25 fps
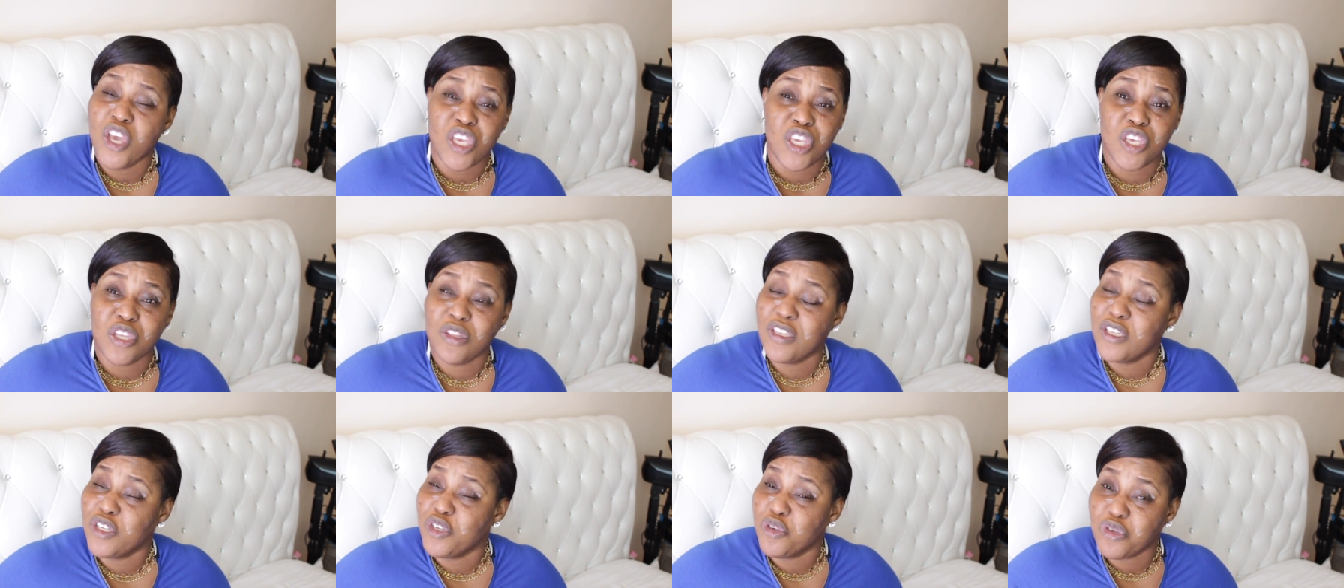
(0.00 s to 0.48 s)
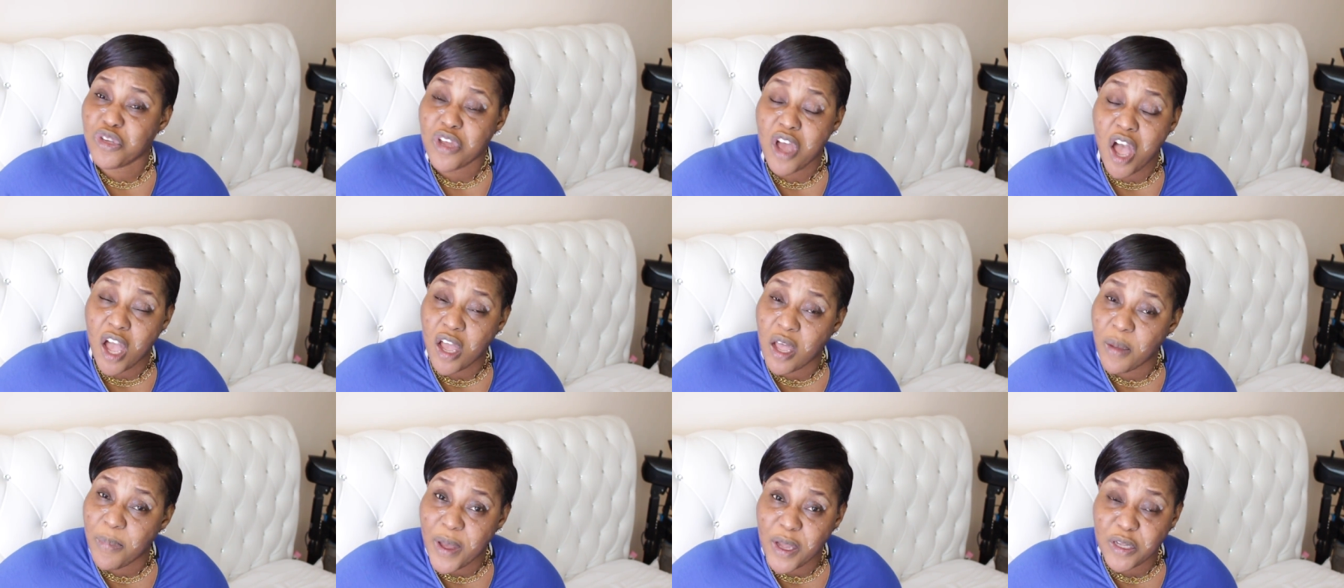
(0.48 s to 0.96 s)
you
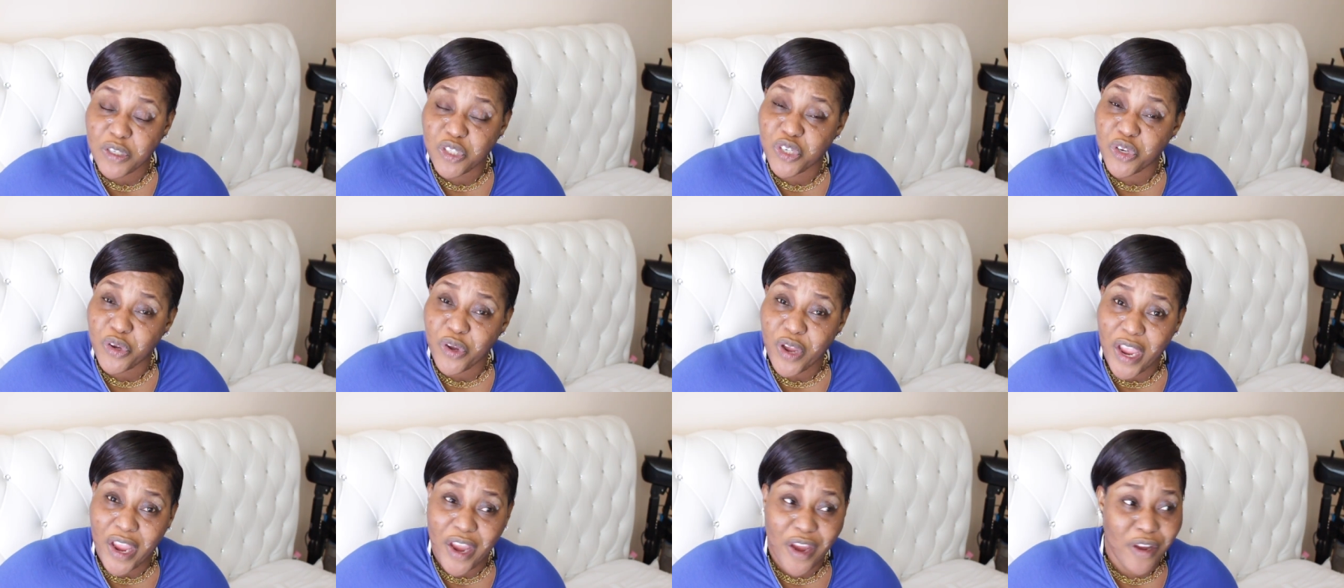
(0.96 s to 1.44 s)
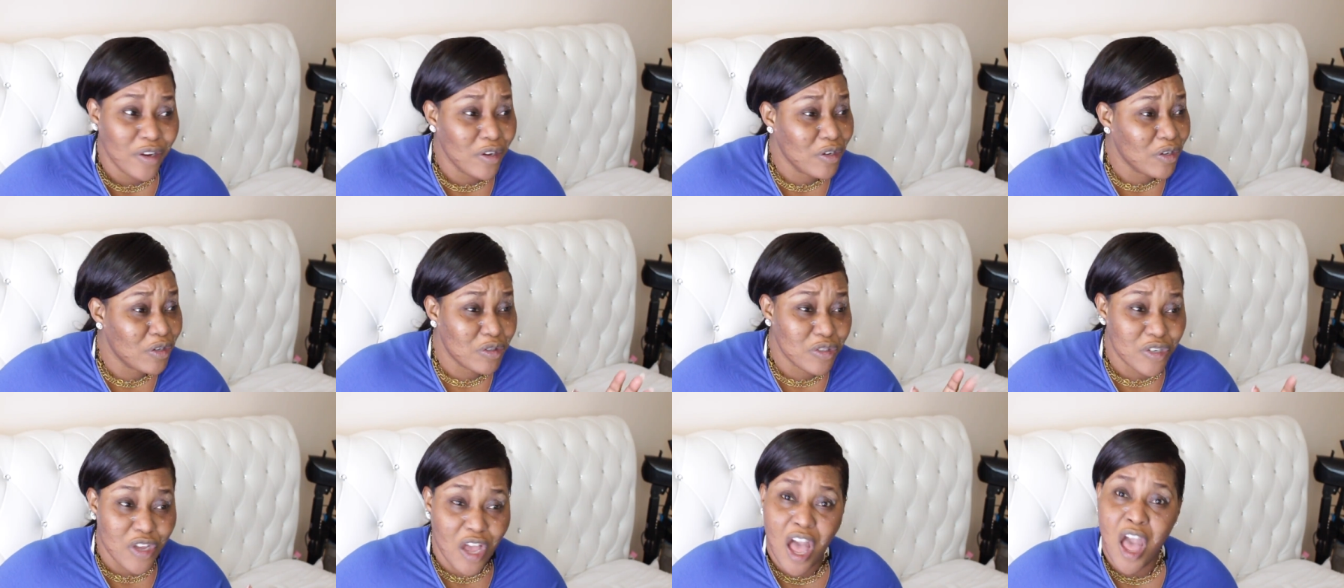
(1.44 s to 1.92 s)
talk about your hair?
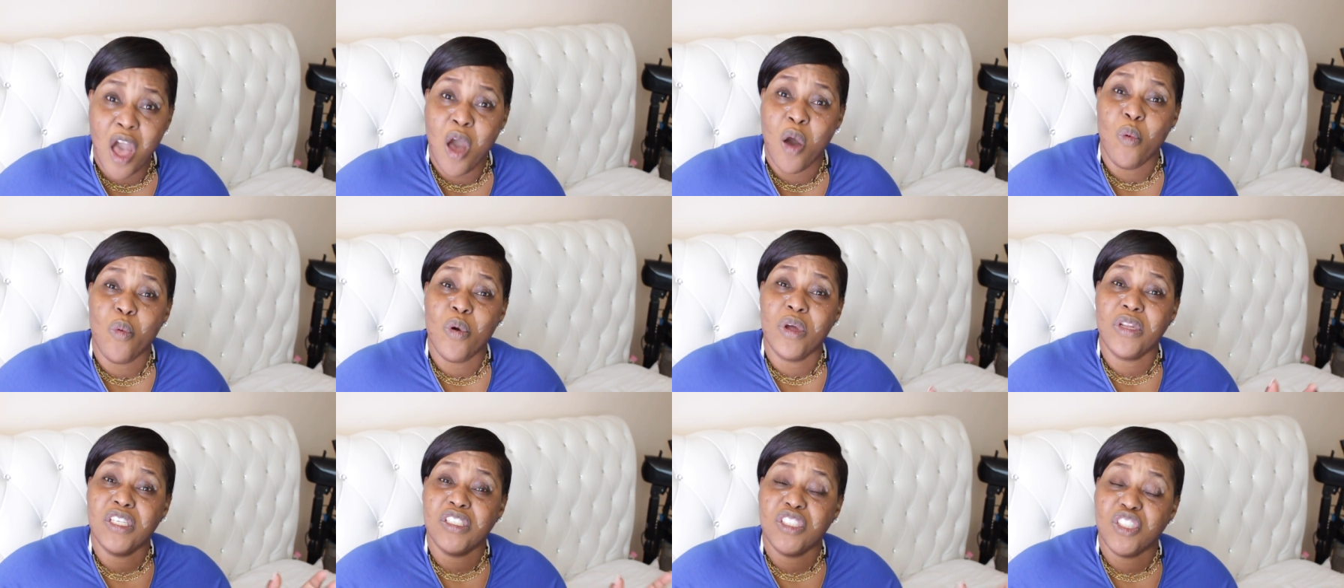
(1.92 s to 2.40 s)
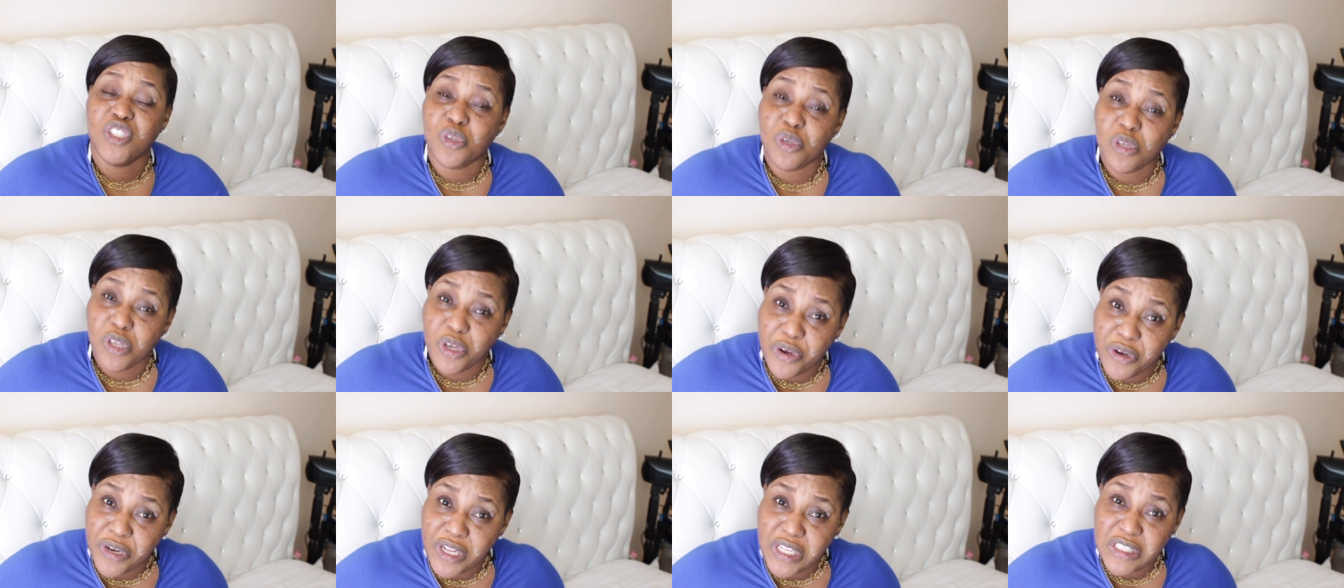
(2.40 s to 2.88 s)
What did
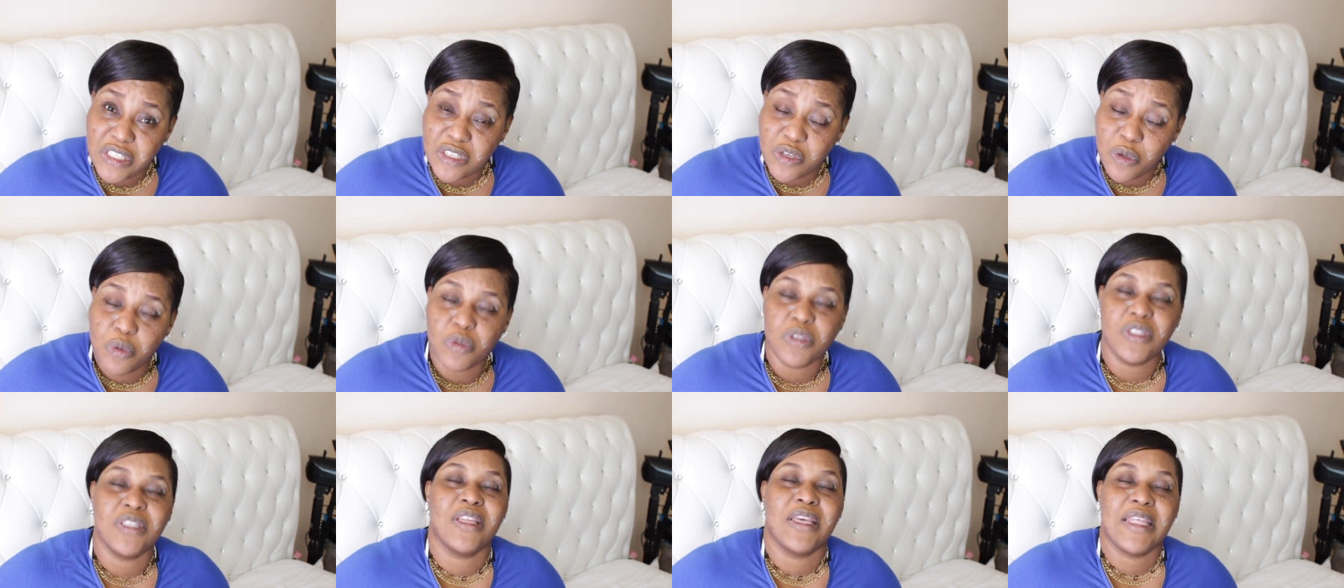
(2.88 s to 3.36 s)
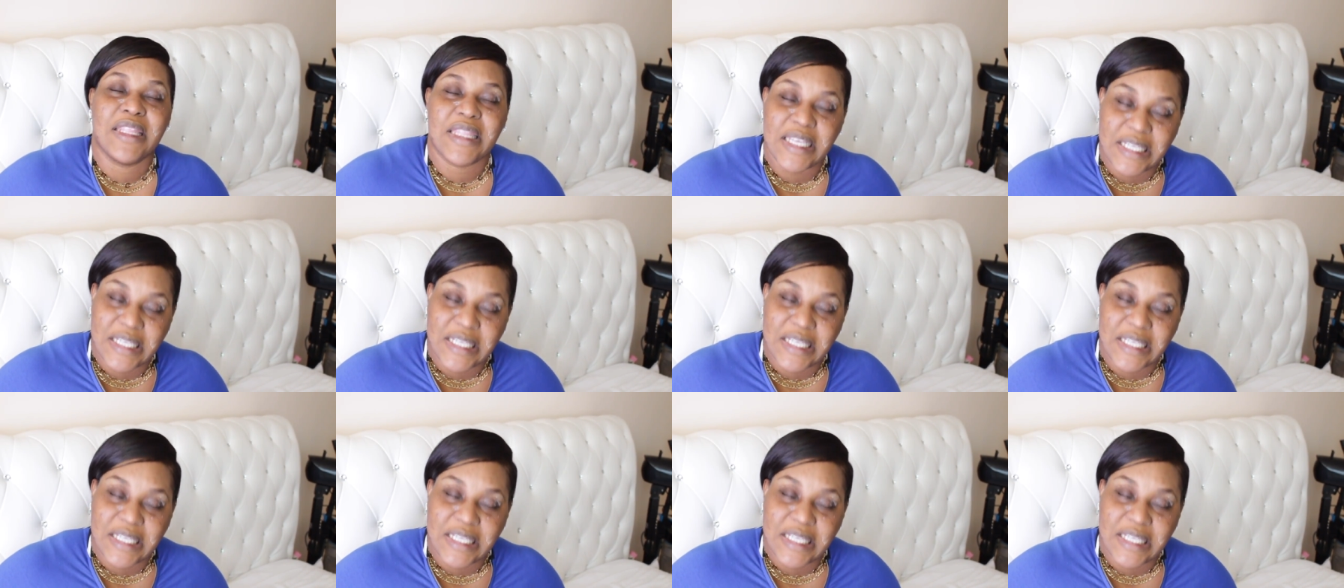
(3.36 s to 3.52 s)
you learn at school today?